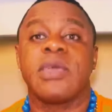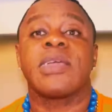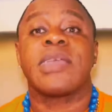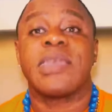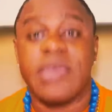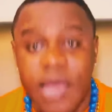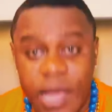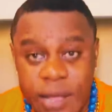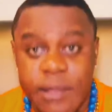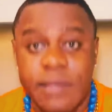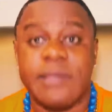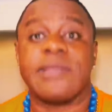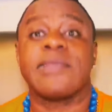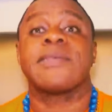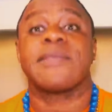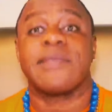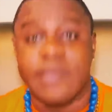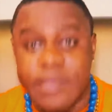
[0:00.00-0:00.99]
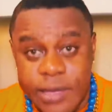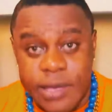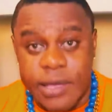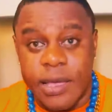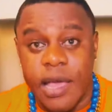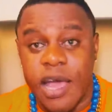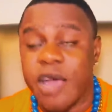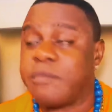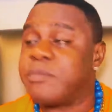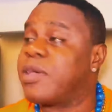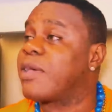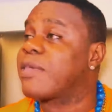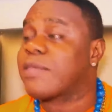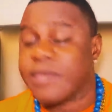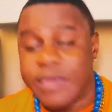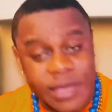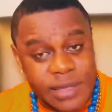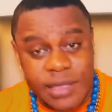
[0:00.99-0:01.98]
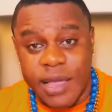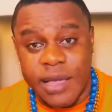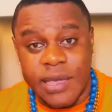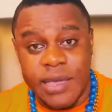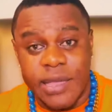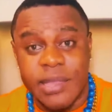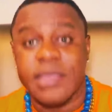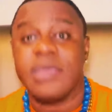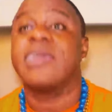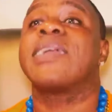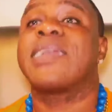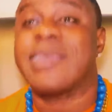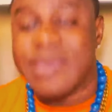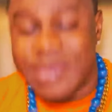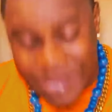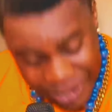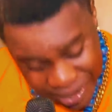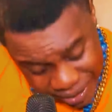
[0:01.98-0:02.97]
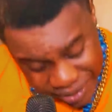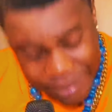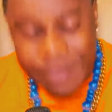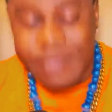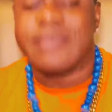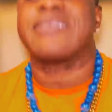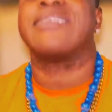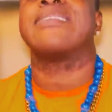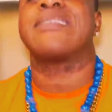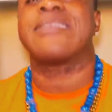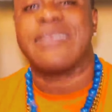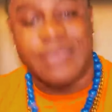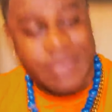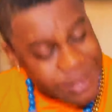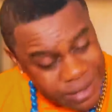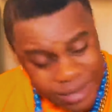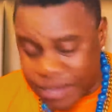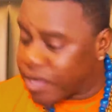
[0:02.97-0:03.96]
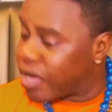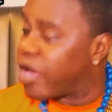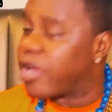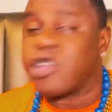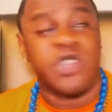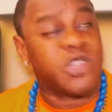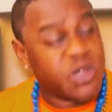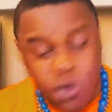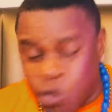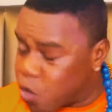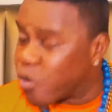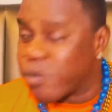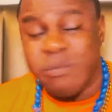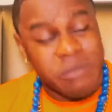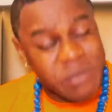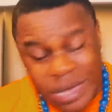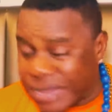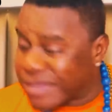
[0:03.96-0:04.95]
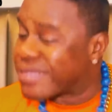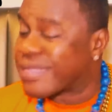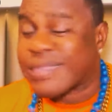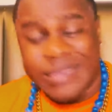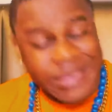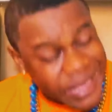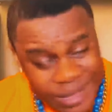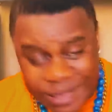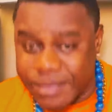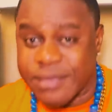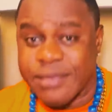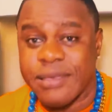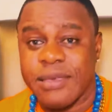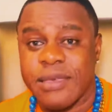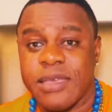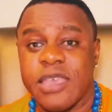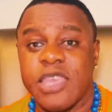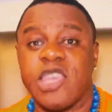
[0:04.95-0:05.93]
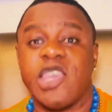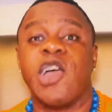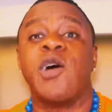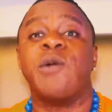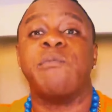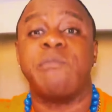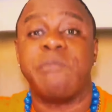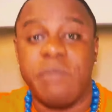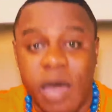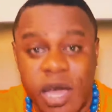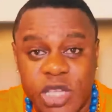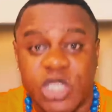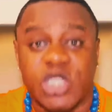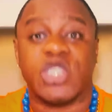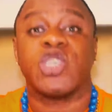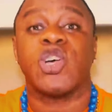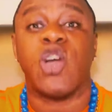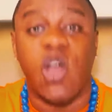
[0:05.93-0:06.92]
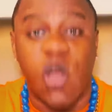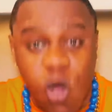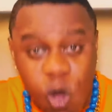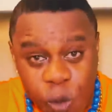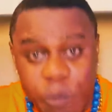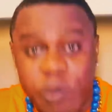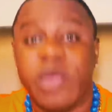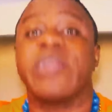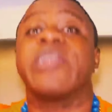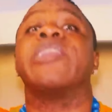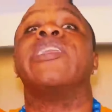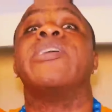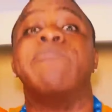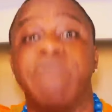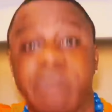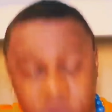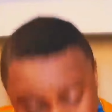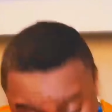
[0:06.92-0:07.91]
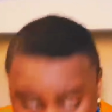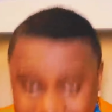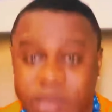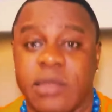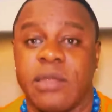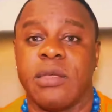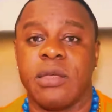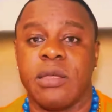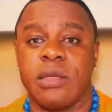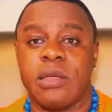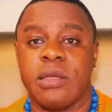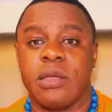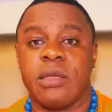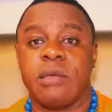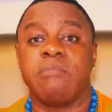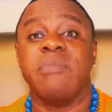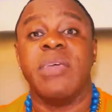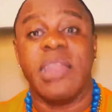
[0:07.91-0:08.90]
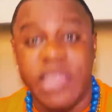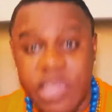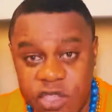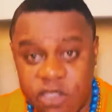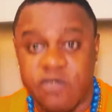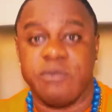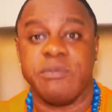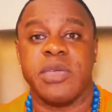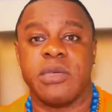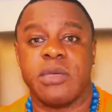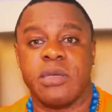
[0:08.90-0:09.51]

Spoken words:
Cancel Sting. I'm going to say it again. Cancel Sting. It don't make sense. You mash up the brand. Believe me.